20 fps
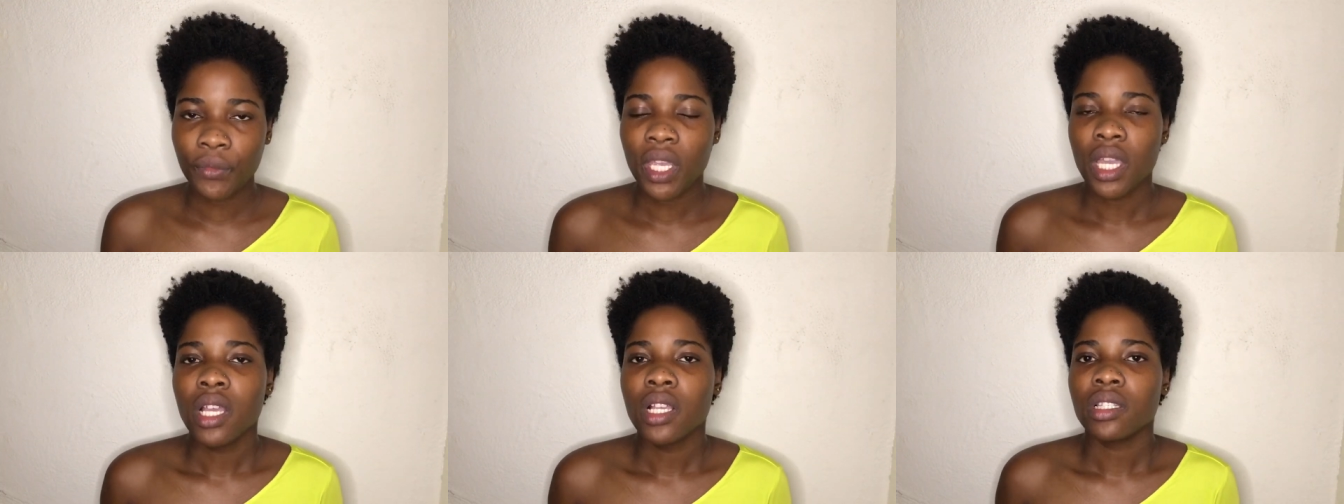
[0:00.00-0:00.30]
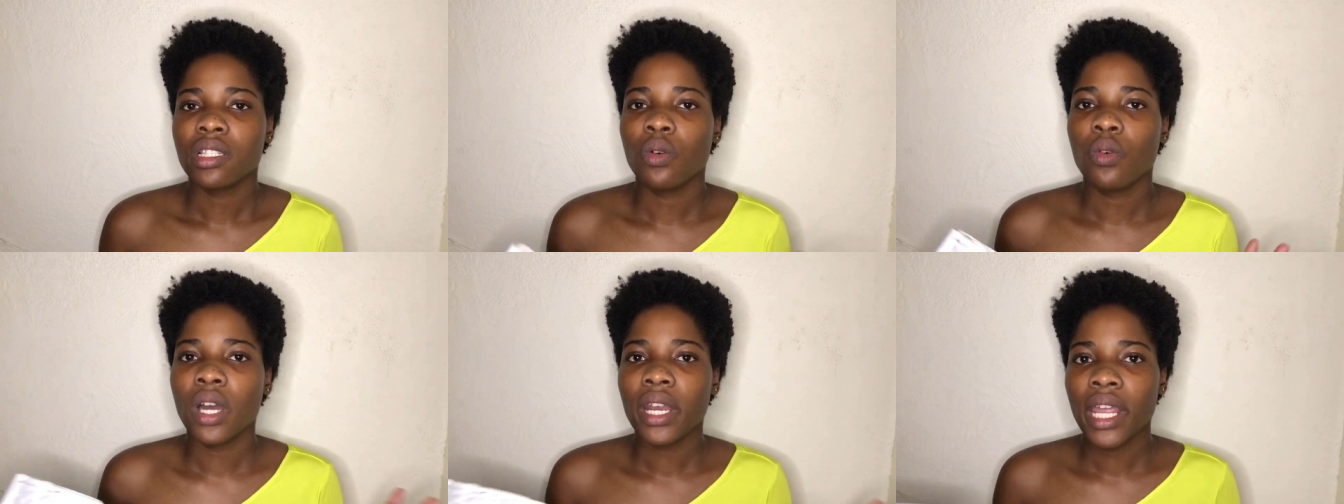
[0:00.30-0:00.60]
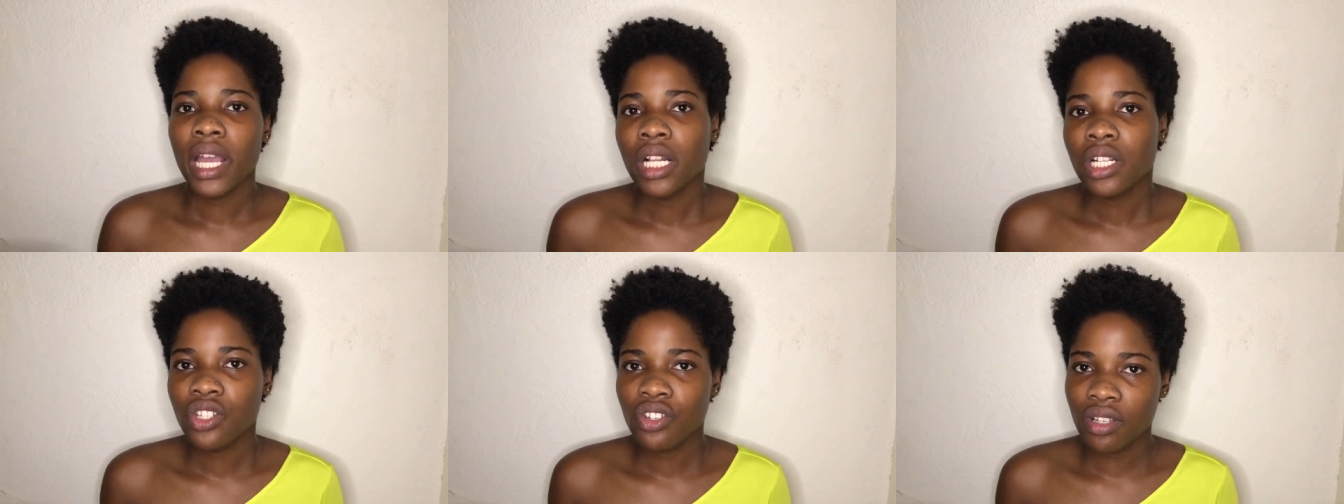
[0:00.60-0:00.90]
So what
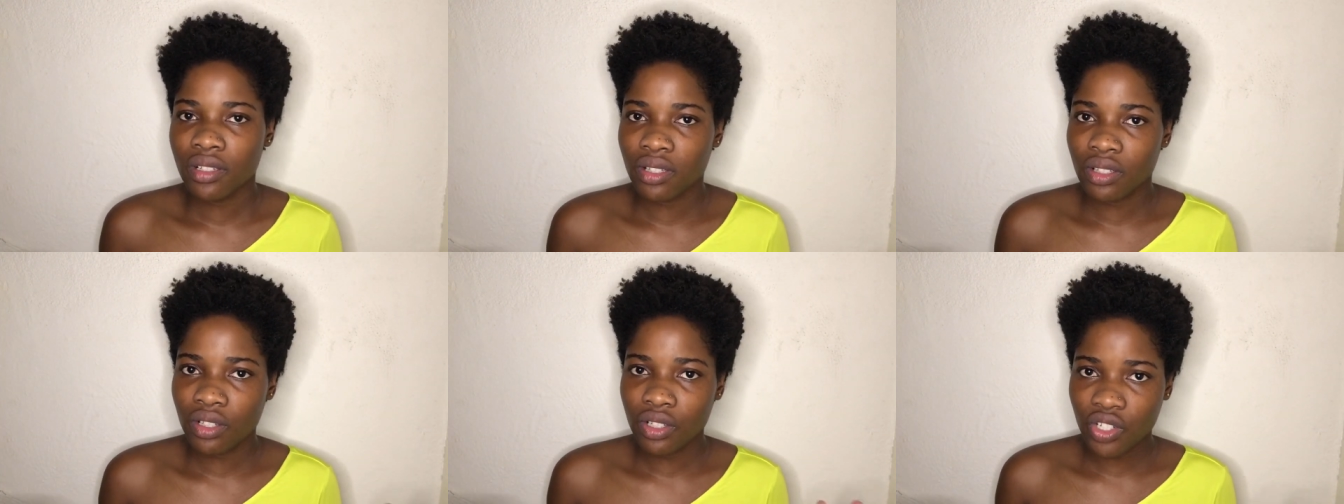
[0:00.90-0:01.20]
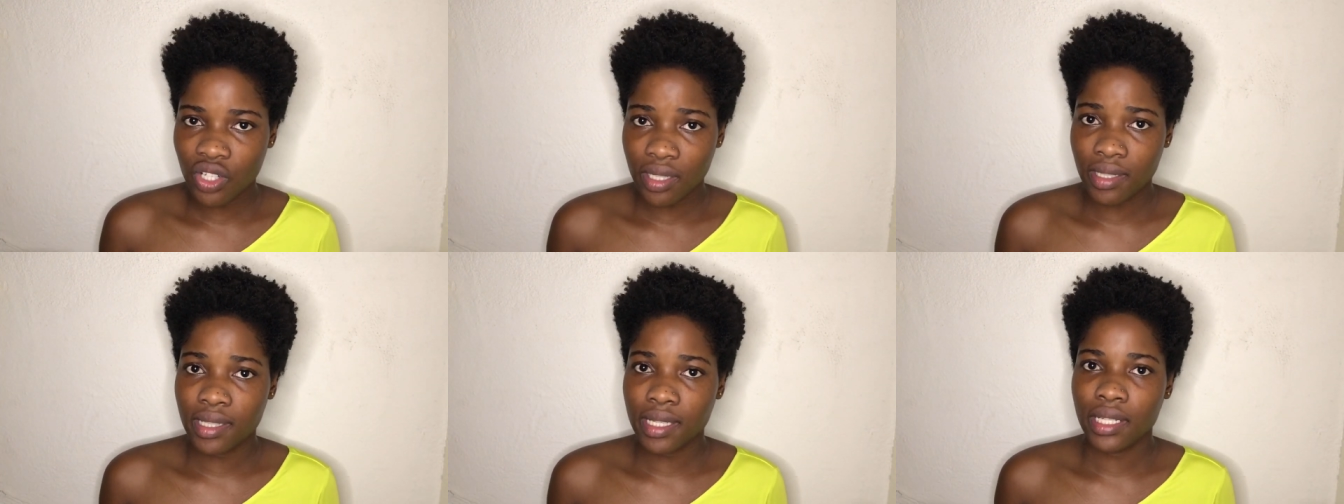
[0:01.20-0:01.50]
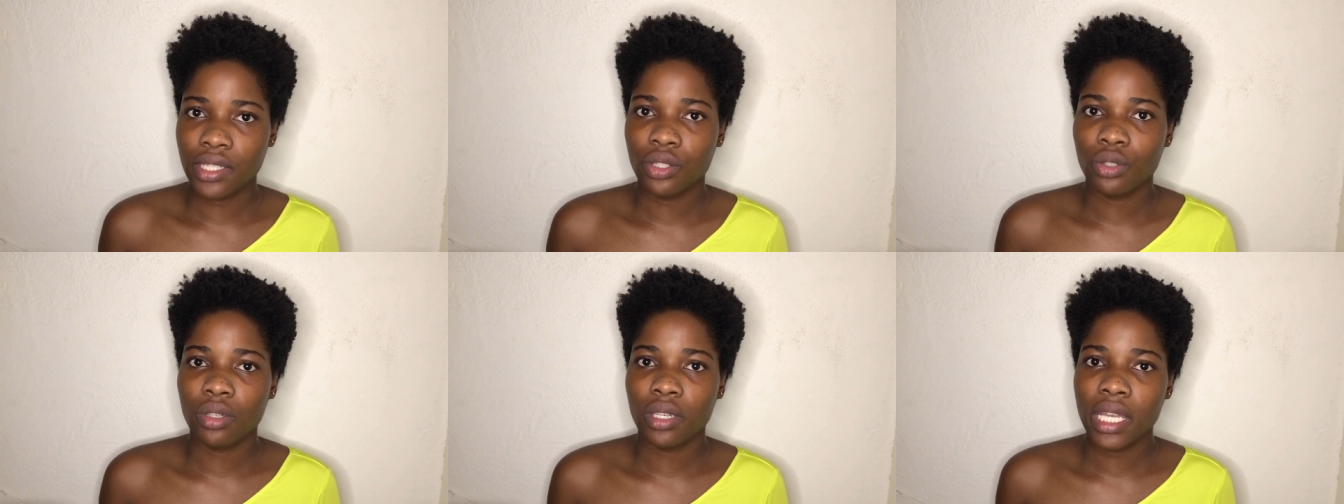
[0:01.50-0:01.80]
I'll just suggest that
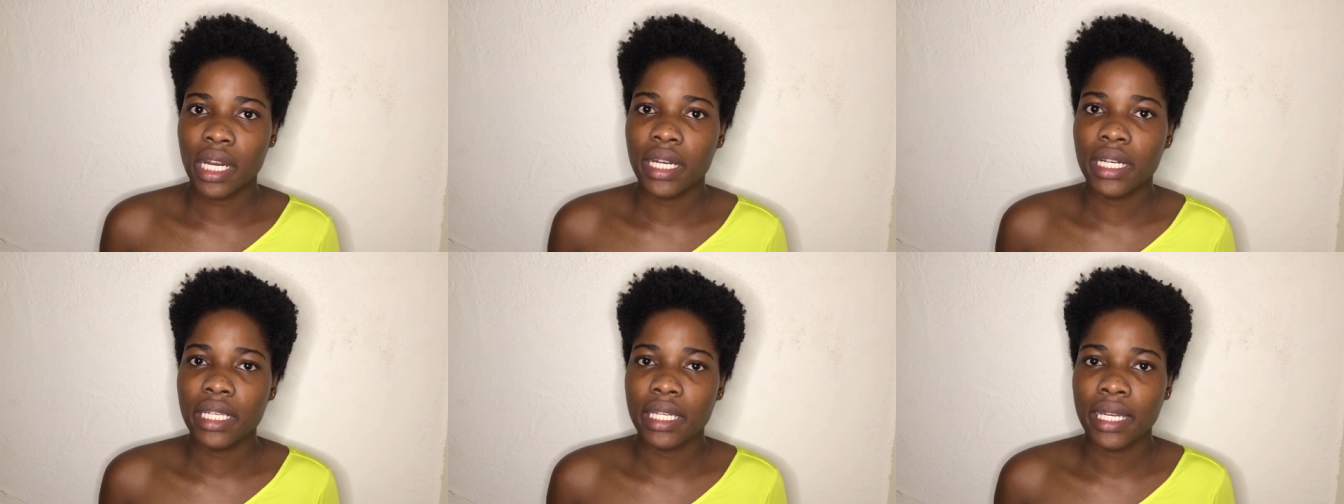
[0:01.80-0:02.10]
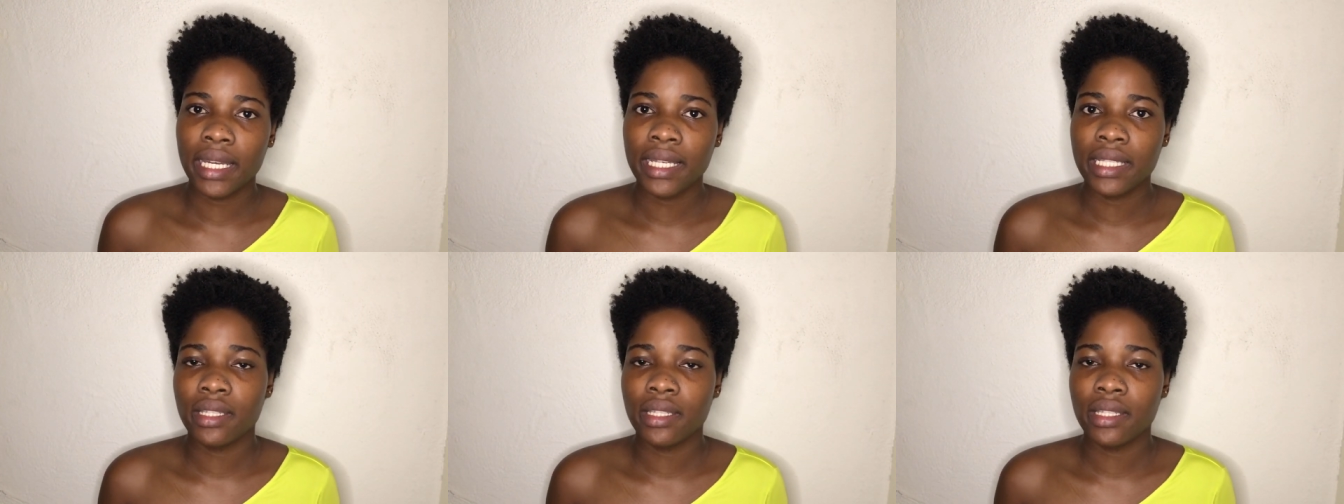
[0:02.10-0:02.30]
you carry, guys,